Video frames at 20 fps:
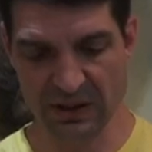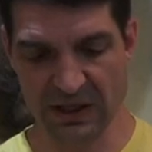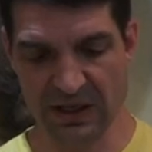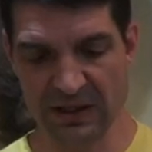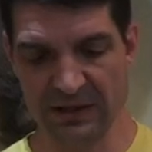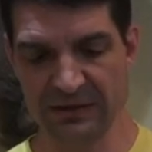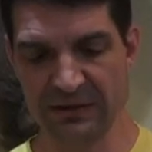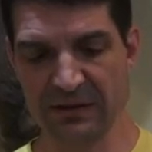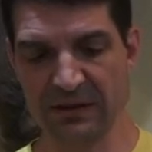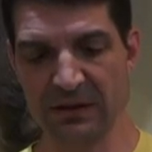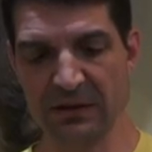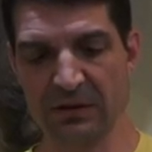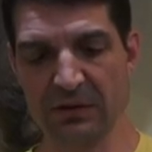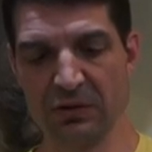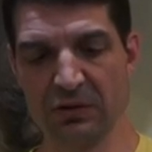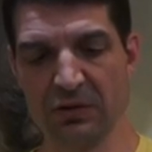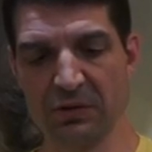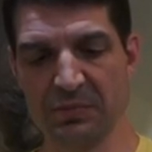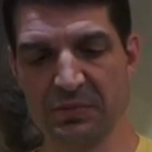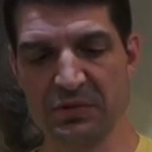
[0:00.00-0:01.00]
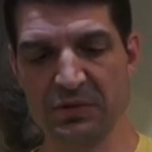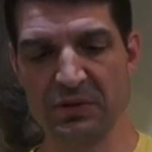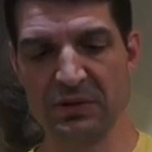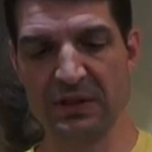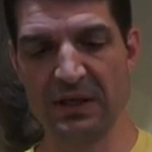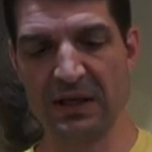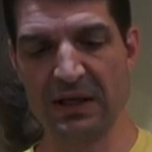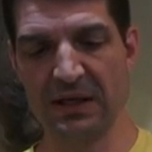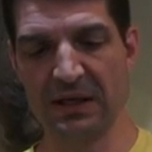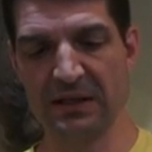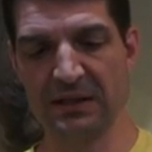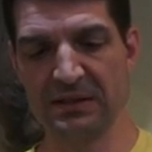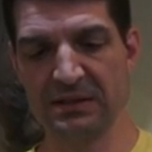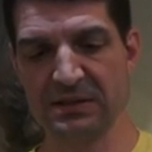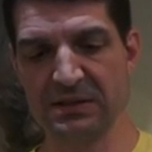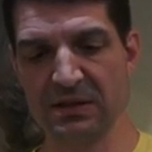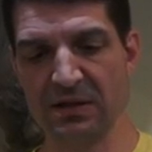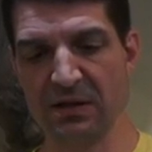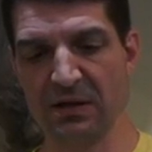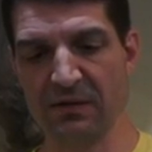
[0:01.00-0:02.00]
at the loops on the
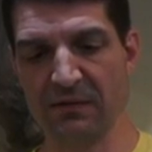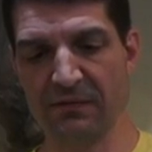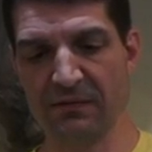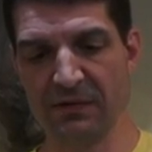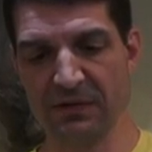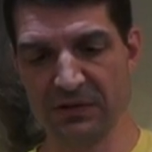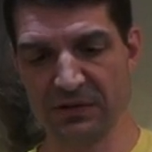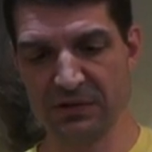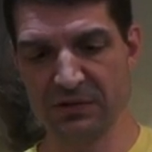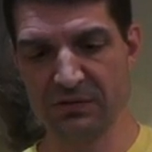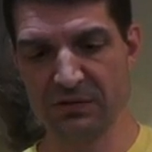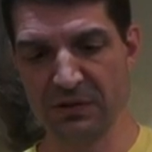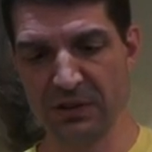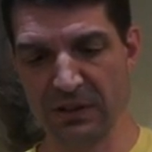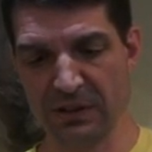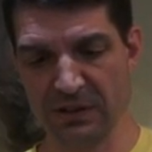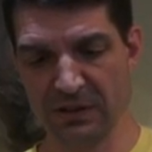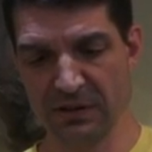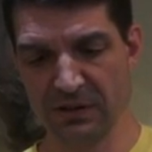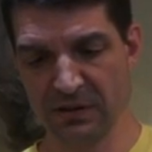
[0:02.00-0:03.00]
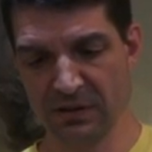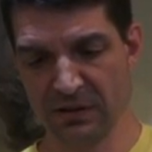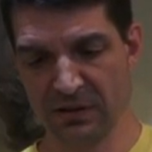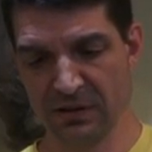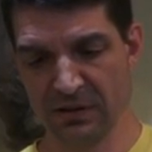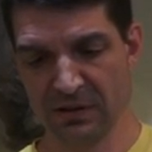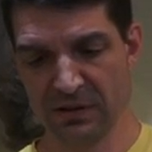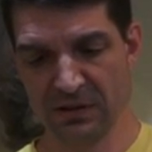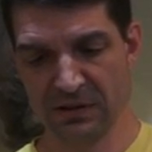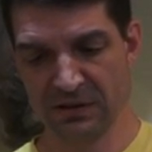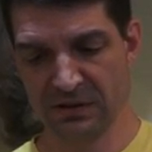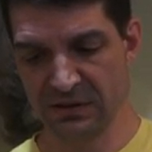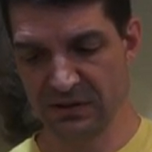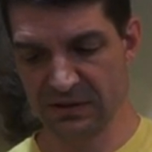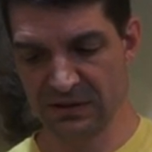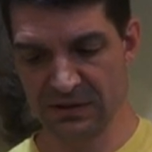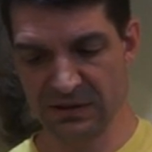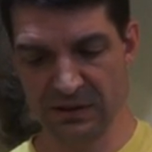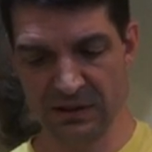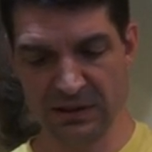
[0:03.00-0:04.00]
ends of the string to
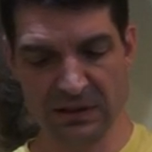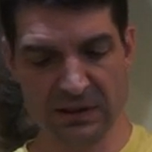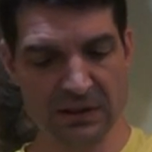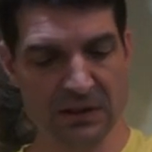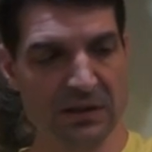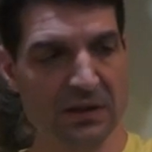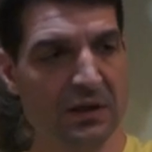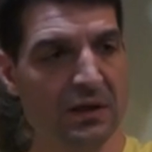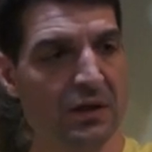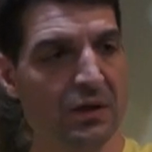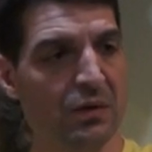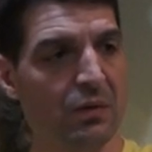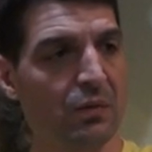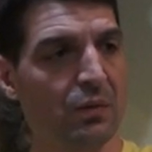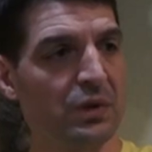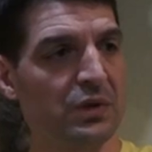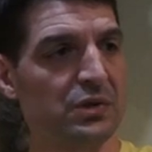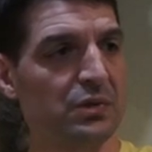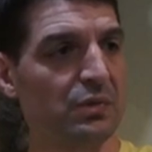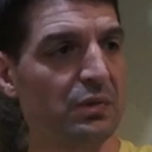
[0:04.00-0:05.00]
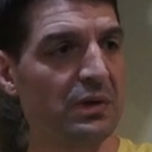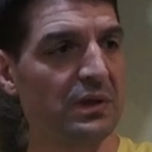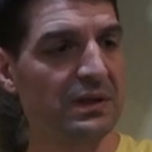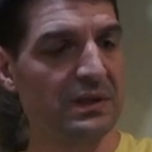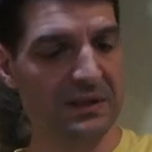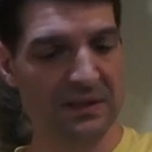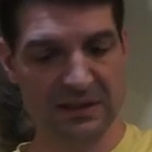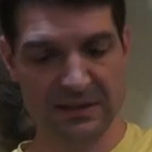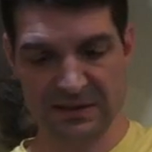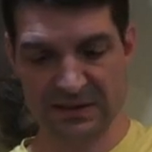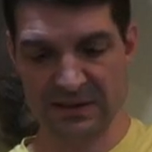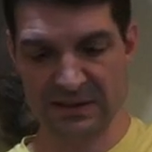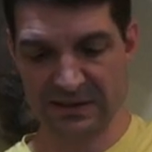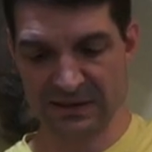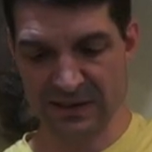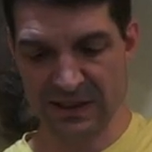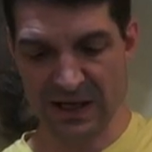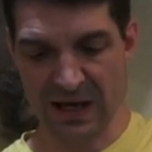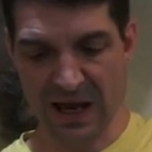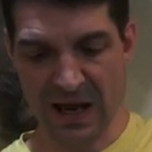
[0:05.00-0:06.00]
see which one is the
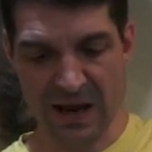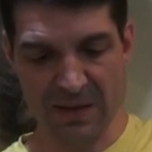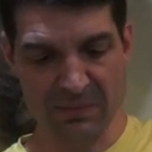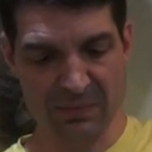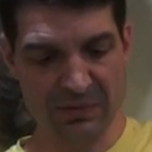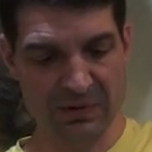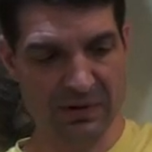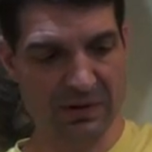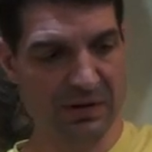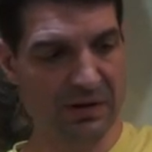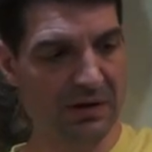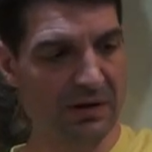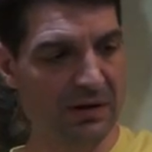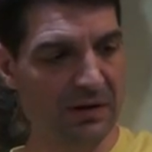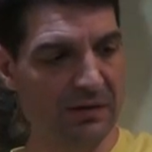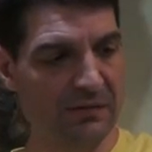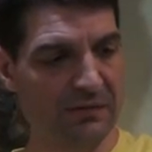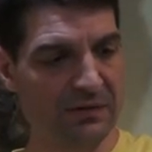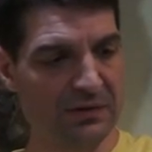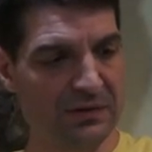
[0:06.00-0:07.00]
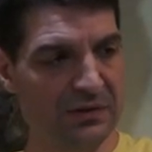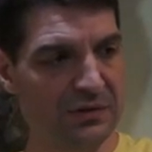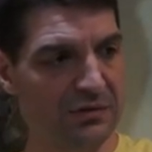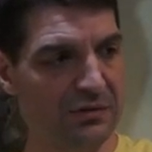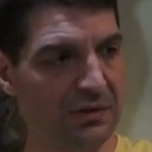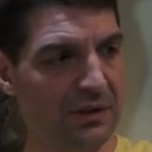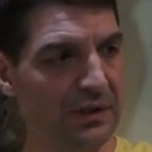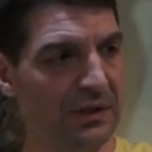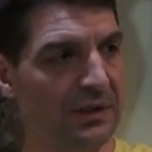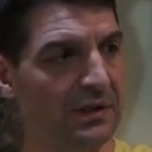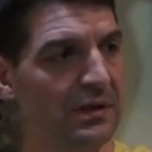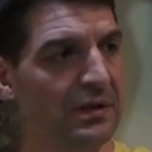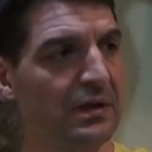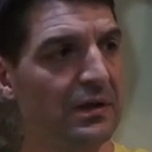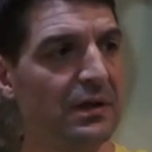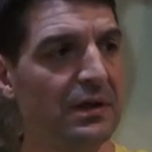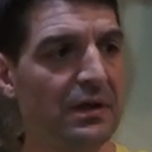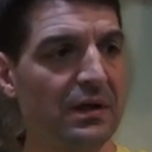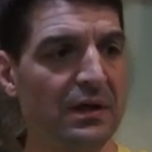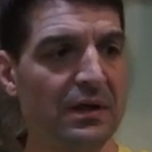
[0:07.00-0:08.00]
top of the string,
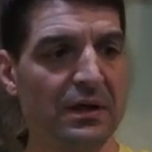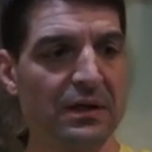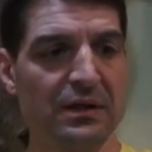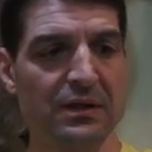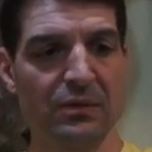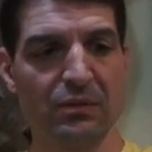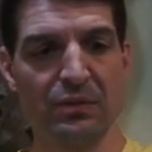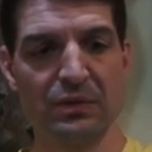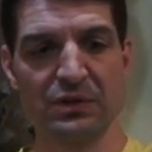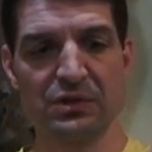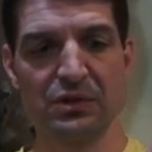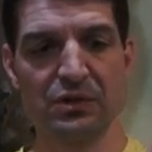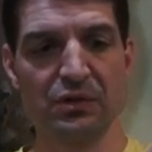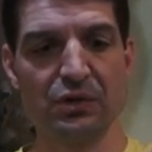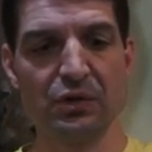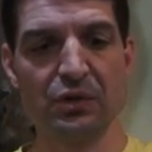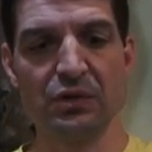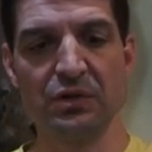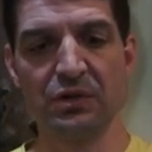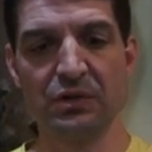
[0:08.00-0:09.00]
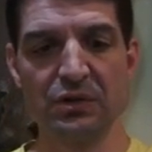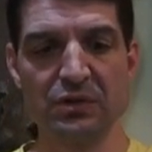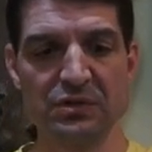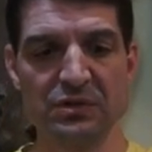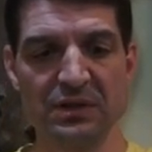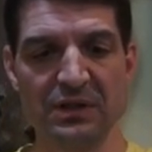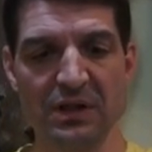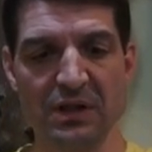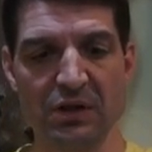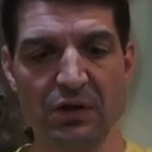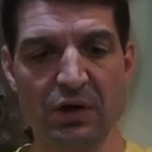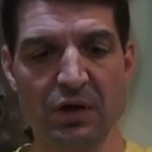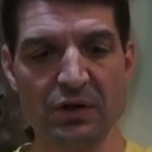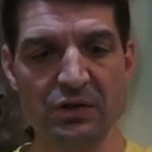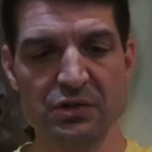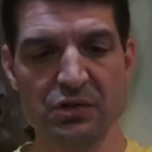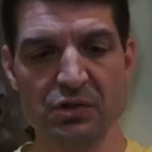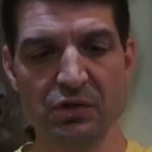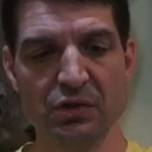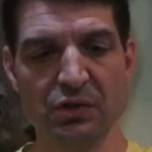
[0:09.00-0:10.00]
which usually the
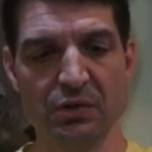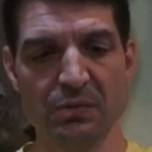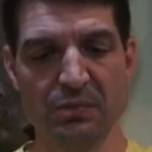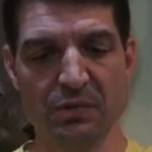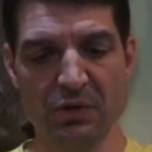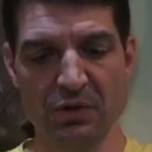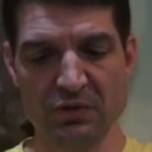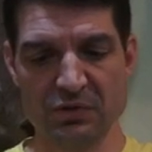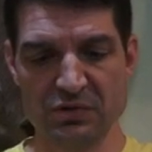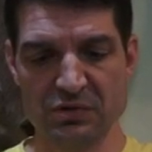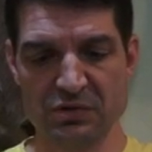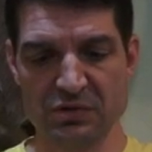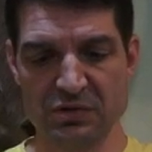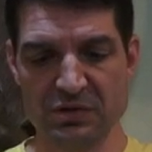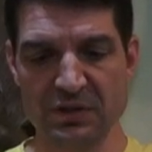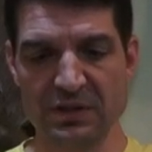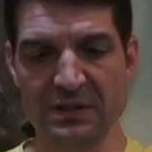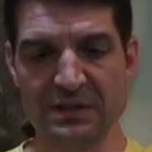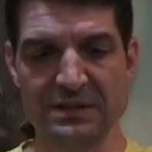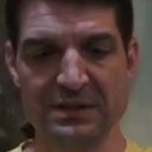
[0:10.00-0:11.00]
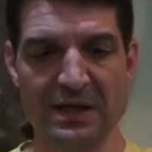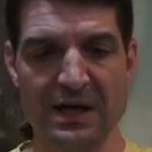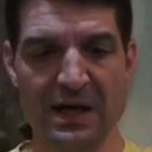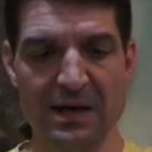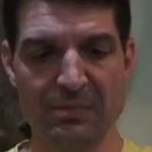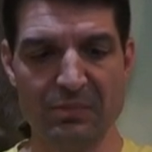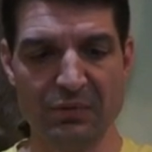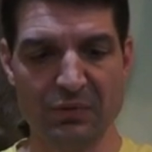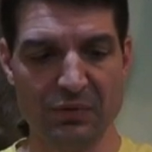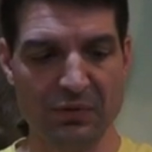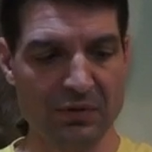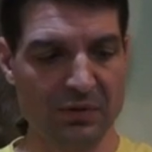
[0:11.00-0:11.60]
larger loop goes to the top